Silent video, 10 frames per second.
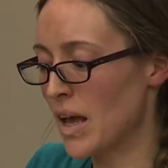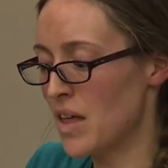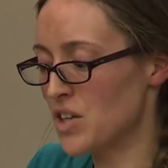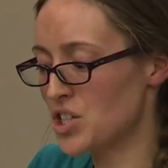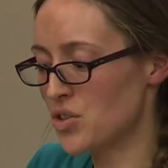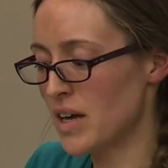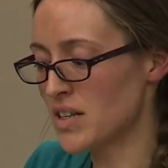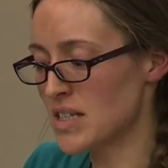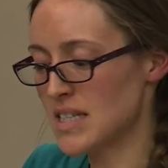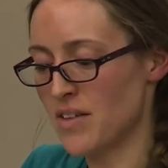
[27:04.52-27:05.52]
The
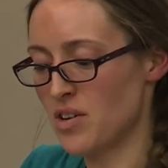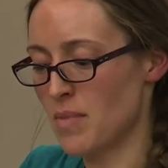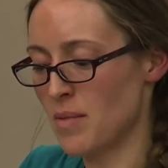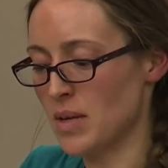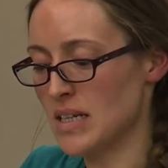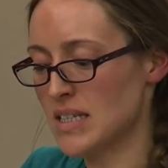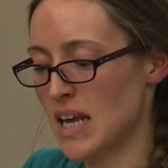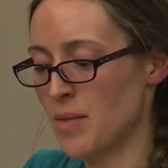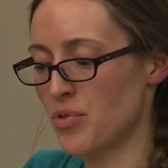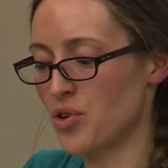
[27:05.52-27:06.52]
2007 amendments
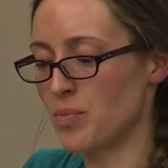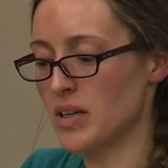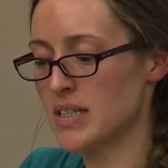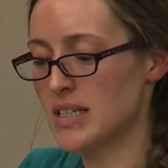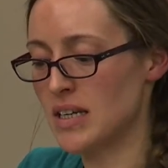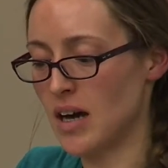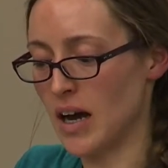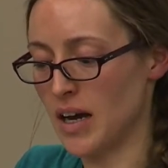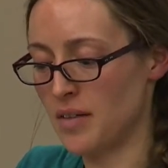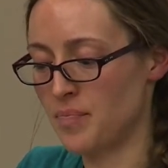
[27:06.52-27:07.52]
came through Bill
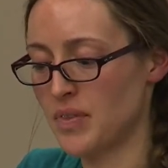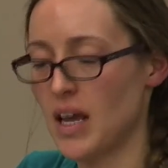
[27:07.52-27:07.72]
C9,